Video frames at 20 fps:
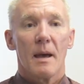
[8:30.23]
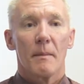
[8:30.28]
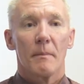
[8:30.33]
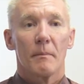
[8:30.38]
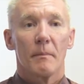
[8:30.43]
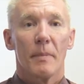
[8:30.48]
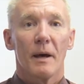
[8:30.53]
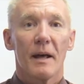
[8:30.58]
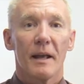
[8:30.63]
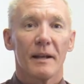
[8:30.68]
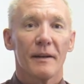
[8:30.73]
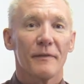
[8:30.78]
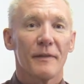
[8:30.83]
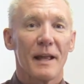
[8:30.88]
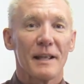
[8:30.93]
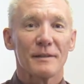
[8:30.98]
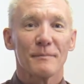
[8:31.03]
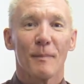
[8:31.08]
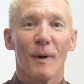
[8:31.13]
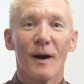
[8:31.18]
But if
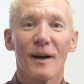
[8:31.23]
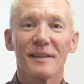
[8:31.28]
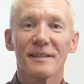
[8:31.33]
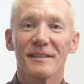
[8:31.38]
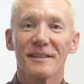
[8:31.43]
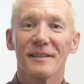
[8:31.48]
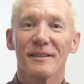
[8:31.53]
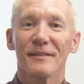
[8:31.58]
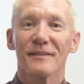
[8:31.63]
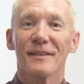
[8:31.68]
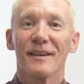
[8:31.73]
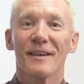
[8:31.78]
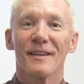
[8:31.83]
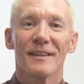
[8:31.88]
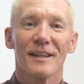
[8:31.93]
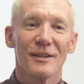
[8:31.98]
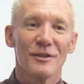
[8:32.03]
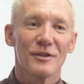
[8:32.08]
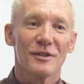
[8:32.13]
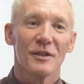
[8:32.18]
that's positive,
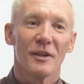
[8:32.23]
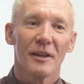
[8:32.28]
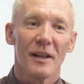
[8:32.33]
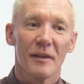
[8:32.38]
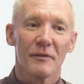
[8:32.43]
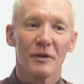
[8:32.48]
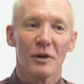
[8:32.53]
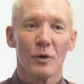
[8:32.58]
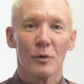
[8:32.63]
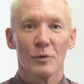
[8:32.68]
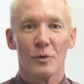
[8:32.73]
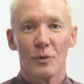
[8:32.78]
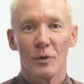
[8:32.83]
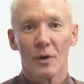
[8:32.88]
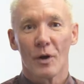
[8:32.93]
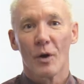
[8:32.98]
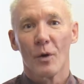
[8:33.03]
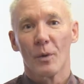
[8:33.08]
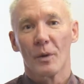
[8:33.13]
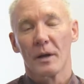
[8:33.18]
then you still have to go do
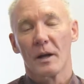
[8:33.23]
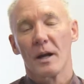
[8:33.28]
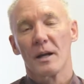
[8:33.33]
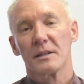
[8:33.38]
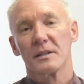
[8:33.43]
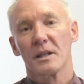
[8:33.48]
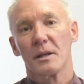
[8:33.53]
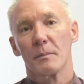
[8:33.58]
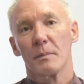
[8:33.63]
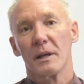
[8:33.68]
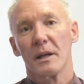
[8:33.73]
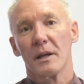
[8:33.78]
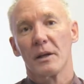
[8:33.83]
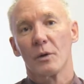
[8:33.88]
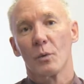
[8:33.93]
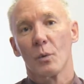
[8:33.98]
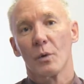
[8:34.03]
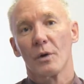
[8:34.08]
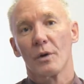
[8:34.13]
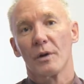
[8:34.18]
the colonoscopy
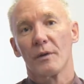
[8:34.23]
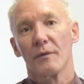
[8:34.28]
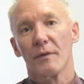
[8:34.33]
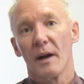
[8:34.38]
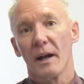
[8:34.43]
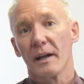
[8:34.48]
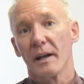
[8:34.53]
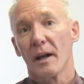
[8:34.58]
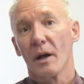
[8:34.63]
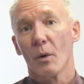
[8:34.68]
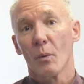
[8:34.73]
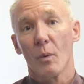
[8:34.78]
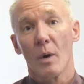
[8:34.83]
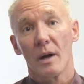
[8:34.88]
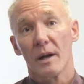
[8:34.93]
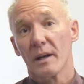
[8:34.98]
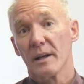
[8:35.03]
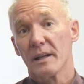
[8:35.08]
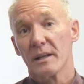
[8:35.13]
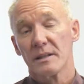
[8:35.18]
in order to find out
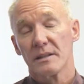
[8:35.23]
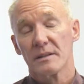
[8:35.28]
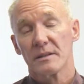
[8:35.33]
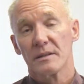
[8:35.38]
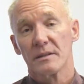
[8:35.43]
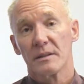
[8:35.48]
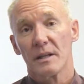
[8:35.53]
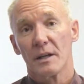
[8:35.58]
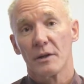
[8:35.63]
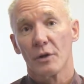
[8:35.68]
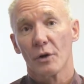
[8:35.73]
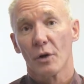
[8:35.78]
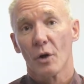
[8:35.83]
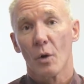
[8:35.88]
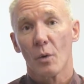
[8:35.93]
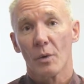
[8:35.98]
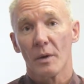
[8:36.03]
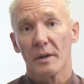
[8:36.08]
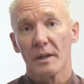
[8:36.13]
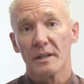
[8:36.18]
what it is in your
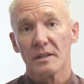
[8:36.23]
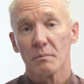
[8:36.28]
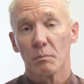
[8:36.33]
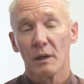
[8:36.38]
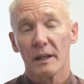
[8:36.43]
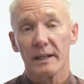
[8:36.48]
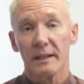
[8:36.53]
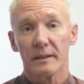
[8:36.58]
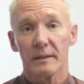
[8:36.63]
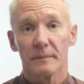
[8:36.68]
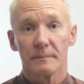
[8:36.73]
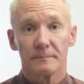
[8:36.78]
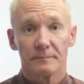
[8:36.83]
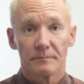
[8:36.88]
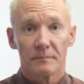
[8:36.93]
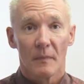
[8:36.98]
colon that's bleeding.